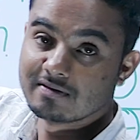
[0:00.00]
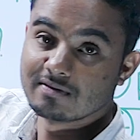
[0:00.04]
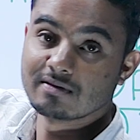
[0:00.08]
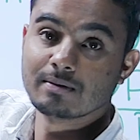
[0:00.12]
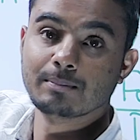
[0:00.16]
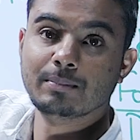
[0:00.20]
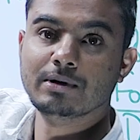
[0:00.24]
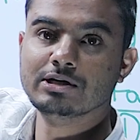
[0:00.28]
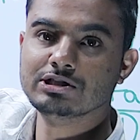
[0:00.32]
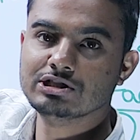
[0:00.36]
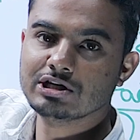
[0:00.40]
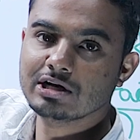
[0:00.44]

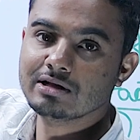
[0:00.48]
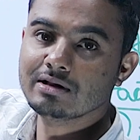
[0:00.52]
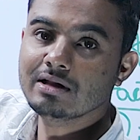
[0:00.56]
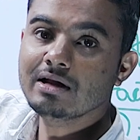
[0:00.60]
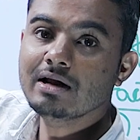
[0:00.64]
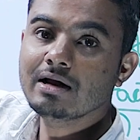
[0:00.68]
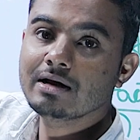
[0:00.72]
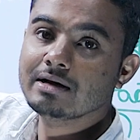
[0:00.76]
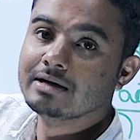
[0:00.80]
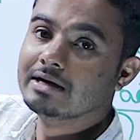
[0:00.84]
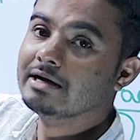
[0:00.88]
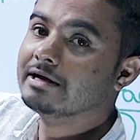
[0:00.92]
is, mention
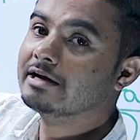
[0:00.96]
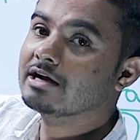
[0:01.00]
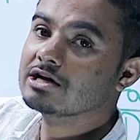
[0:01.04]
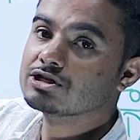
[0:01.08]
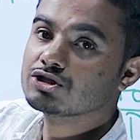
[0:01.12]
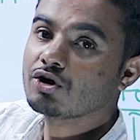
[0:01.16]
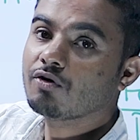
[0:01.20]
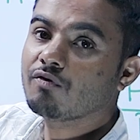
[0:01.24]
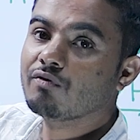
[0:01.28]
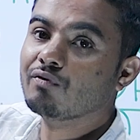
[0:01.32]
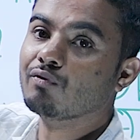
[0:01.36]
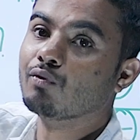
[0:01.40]
the
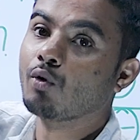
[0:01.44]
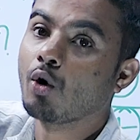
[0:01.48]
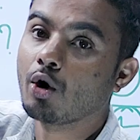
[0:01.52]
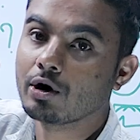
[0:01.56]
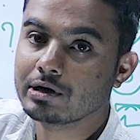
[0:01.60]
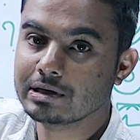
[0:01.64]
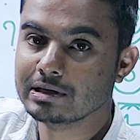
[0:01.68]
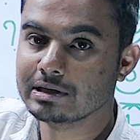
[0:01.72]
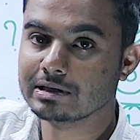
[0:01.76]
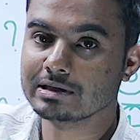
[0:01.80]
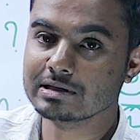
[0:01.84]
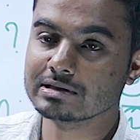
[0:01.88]
details of
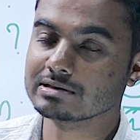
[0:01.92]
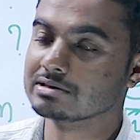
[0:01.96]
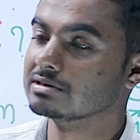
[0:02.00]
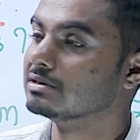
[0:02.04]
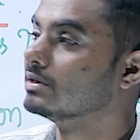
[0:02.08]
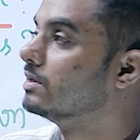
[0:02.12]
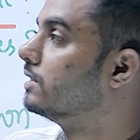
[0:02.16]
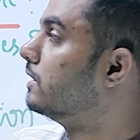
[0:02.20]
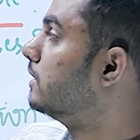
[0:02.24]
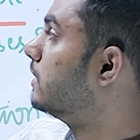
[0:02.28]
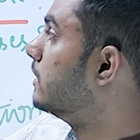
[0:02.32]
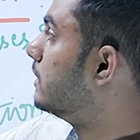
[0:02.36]
what it
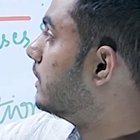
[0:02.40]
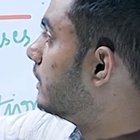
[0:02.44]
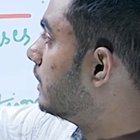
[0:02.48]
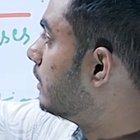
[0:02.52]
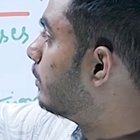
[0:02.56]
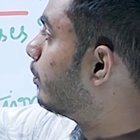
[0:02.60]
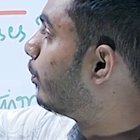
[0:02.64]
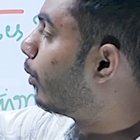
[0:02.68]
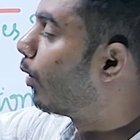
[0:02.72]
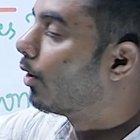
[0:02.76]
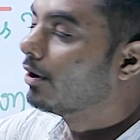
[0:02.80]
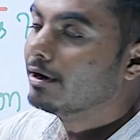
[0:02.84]
is.
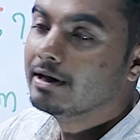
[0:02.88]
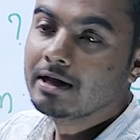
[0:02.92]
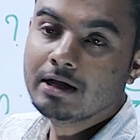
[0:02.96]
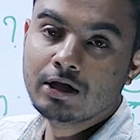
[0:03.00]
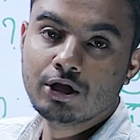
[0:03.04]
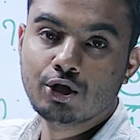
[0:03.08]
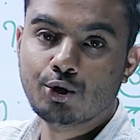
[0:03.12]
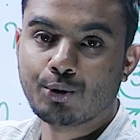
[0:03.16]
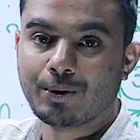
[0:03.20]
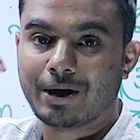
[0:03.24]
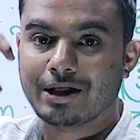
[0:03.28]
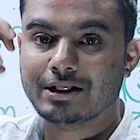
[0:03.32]
In
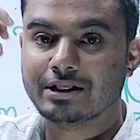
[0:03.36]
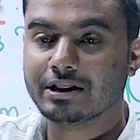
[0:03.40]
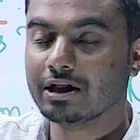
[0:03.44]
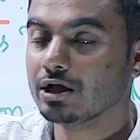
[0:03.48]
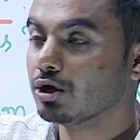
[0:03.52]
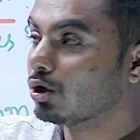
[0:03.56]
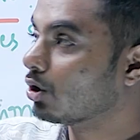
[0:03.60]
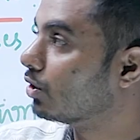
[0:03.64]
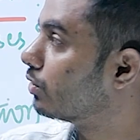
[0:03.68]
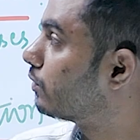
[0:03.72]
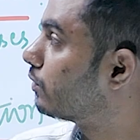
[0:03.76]
body you can think